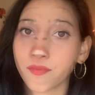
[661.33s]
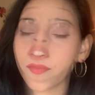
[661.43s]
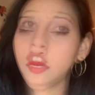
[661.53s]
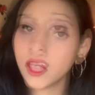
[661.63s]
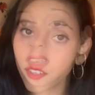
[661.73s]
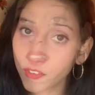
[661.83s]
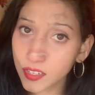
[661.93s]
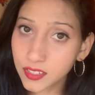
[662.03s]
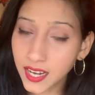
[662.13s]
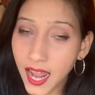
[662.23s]
For the first
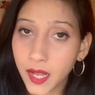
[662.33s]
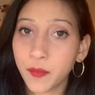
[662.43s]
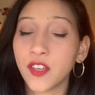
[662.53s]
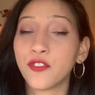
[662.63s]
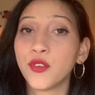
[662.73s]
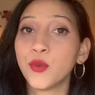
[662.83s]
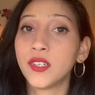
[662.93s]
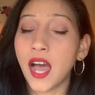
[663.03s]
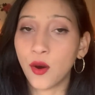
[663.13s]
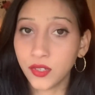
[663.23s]
time, if you
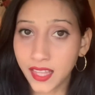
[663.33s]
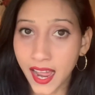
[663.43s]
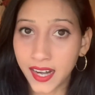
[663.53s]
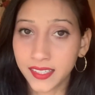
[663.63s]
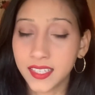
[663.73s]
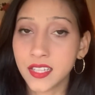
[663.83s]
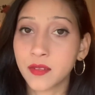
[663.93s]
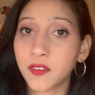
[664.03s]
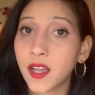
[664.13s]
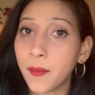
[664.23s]
doubt that this
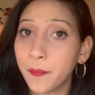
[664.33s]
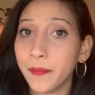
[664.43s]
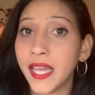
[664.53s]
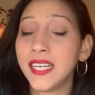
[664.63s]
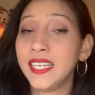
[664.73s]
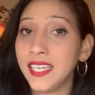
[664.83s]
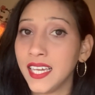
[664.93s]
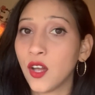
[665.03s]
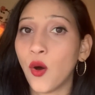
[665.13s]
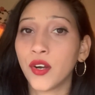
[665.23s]
cup may leak
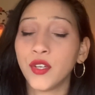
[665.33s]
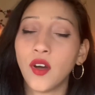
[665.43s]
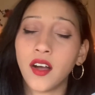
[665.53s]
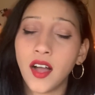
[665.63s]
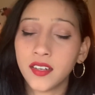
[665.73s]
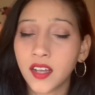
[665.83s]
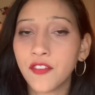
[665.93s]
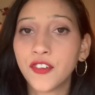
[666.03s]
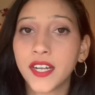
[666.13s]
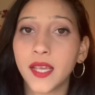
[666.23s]
or you are
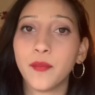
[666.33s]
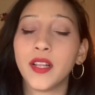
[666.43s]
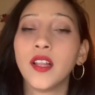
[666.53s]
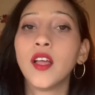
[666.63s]
uncomfortable,